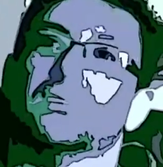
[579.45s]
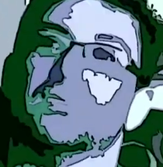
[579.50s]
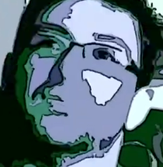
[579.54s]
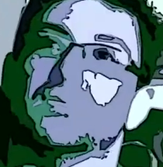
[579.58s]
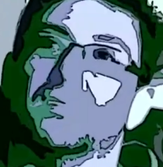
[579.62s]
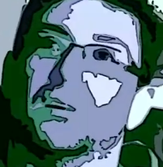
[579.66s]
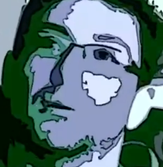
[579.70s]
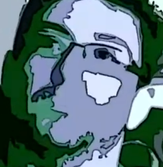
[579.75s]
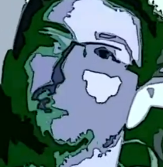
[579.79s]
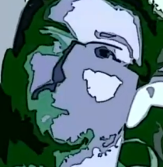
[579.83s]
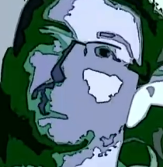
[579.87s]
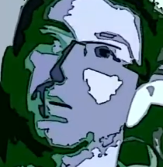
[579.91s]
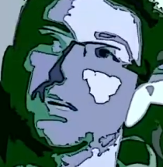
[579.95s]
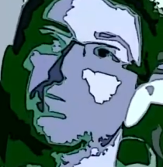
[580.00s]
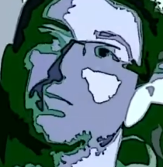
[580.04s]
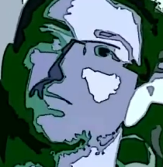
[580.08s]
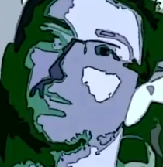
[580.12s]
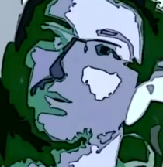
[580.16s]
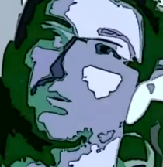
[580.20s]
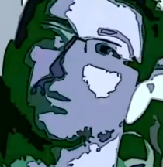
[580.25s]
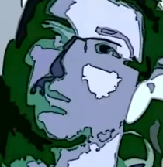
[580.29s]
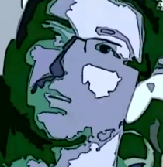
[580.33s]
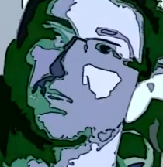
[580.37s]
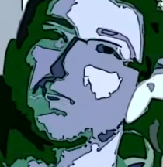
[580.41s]
Instead of
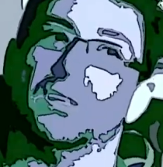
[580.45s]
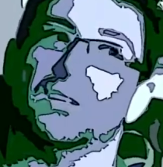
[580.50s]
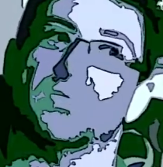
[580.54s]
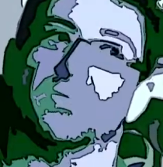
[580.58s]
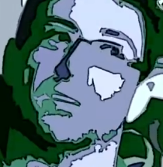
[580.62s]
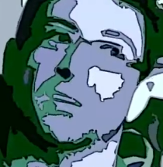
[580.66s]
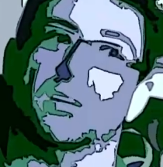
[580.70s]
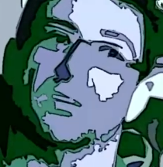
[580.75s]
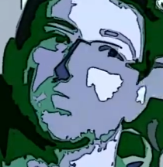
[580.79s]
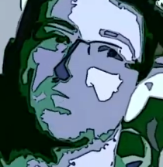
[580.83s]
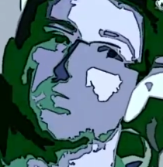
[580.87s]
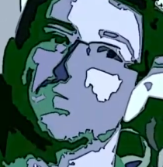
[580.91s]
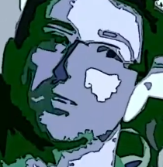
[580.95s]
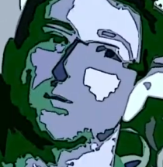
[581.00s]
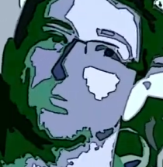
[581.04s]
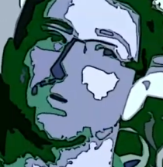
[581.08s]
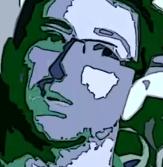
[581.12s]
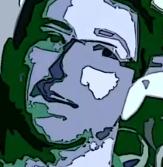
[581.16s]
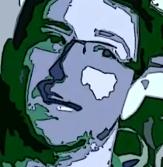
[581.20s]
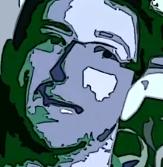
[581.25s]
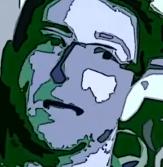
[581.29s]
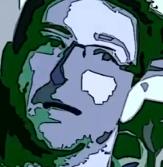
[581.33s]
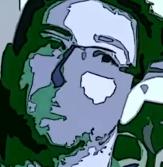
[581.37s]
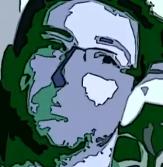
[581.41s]
pigeonholing these kids into
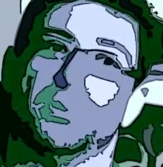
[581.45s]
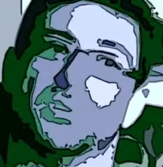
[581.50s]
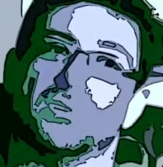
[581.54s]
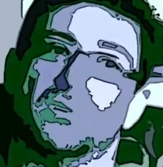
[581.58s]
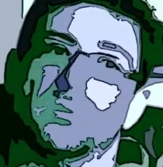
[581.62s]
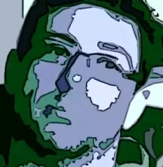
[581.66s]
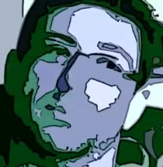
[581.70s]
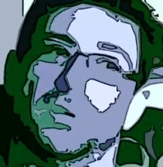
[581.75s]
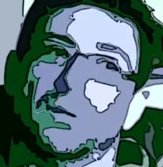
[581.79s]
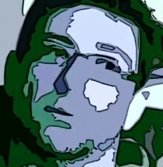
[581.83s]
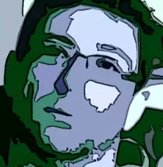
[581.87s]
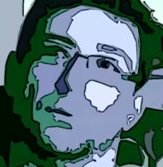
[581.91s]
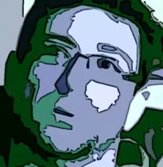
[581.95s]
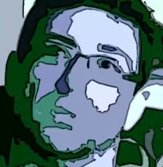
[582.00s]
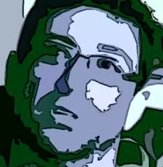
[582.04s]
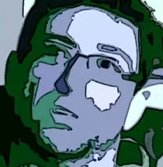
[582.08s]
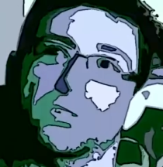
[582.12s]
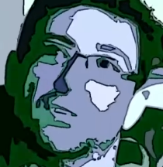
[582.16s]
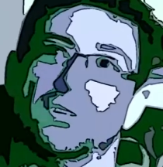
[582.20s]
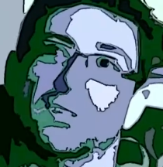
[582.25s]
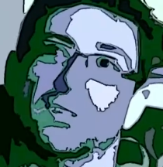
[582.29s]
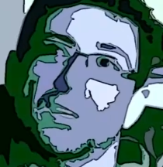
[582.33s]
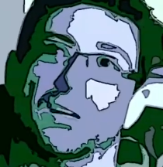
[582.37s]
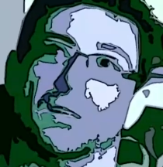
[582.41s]
what happens to be the
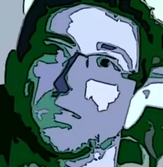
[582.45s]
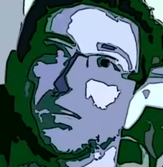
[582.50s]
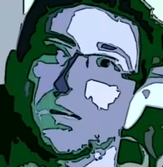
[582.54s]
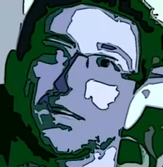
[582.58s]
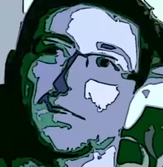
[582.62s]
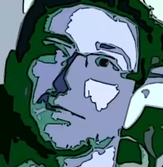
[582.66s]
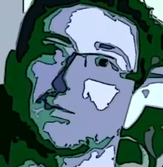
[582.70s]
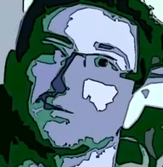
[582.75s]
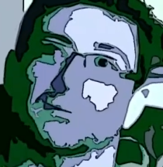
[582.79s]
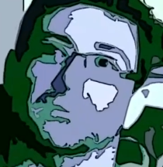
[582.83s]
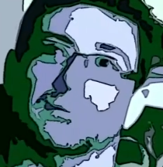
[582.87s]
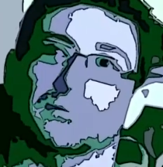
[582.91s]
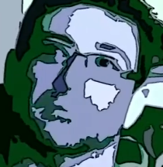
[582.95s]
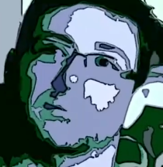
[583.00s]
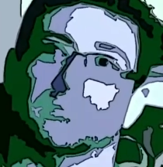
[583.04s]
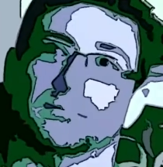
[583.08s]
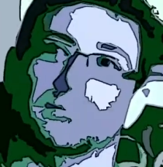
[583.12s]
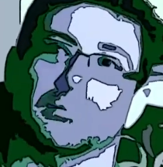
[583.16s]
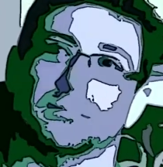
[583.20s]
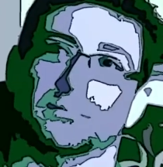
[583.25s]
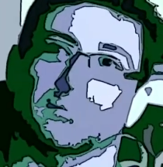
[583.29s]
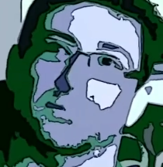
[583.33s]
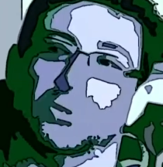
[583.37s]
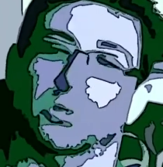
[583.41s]
religion that they, you
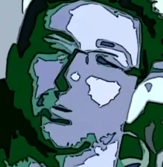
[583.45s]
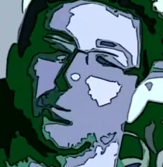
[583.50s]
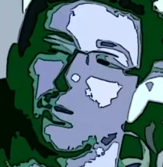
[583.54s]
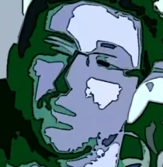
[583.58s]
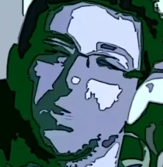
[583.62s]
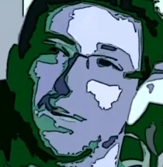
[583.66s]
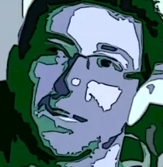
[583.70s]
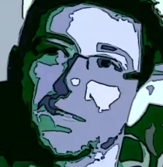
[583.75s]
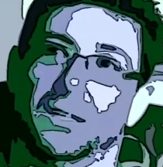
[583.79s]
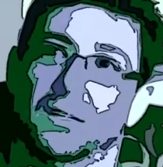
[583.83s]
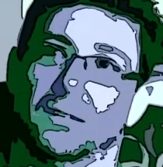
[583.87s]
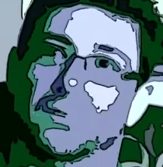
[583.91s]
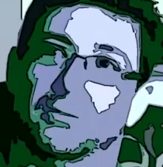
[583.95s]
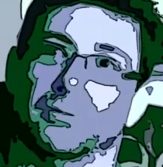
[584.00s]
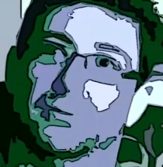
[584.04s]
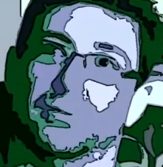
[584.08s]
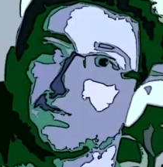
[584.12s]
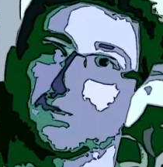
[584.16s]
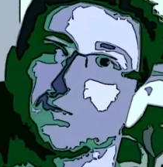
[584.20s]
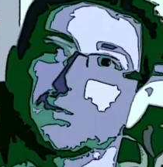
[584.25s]
know, where they live.